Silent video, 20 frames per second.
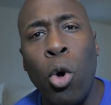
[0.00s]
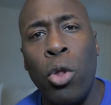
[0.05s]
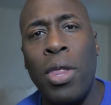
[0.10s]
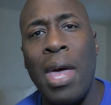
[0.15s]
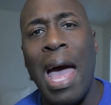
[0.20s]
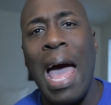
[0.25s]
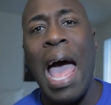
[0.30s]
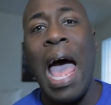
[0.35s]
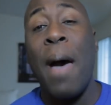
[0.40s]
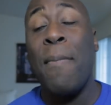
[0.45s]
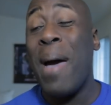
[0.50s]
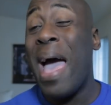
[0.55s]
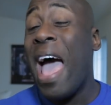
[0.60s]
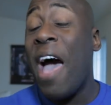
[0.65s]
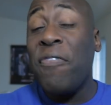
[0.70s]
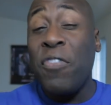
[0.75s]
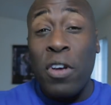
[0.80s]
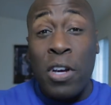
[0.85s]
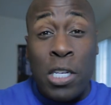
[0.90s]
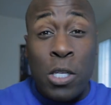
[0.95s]
on the app, I
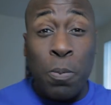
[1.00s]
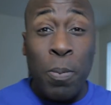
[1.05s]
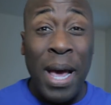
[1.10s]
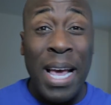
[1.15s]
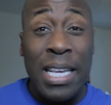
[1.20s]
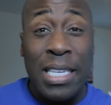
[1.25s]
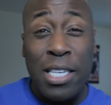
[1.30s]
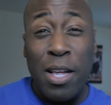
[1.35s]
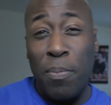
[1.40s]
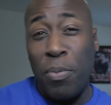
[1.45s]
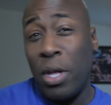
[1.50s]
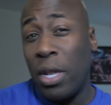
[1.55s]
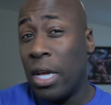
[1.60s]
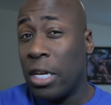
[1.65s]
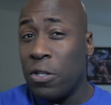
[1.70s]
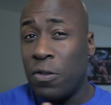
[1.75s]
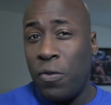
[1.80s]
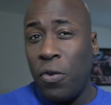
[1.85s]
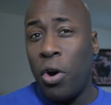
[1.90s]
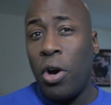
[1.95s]
have to explain something
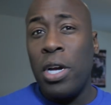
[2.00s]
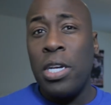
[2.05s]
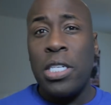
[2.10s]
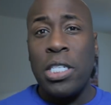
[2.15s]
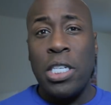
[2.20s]
that's very